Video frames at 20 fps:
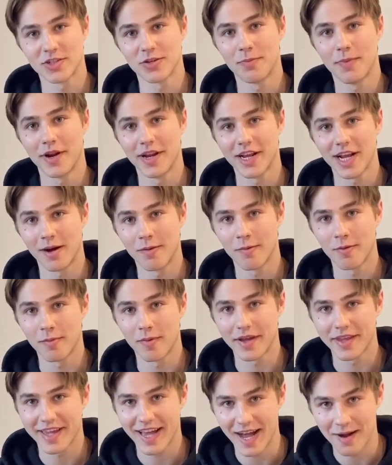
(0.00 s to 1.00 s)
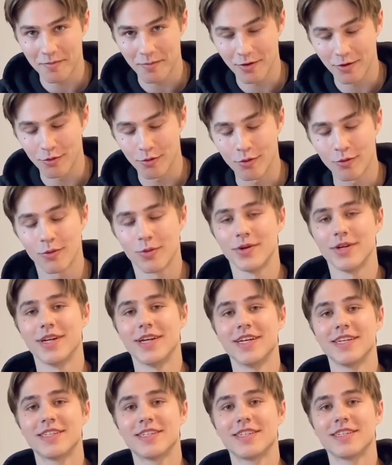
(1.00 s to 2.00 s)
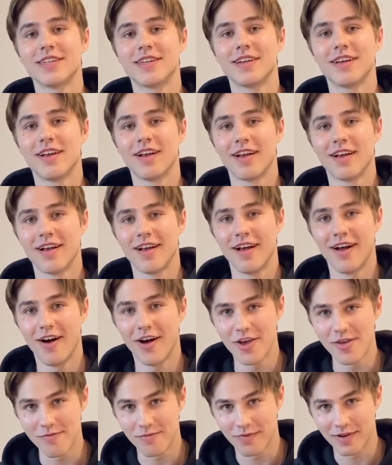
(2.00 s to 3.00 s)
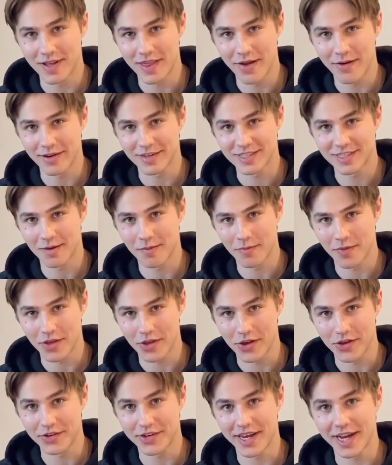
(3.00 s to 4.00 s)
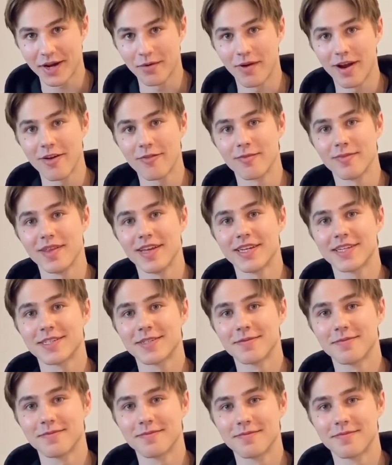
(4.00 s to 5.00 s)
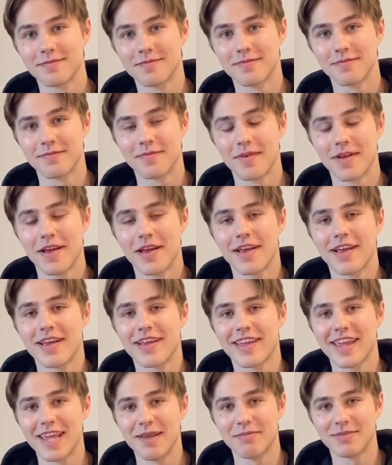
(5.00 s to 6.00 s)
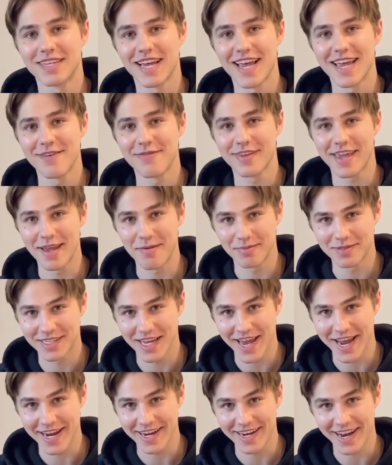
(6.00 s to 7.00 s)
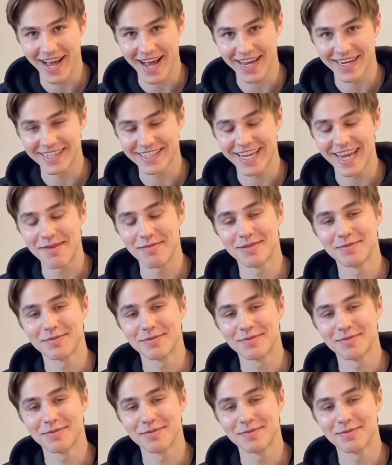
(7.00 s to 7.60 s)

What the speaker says: for putting up with my camera awkwardness. Hopefully there is something you can take away from this. Keep safe, keep sane, and keep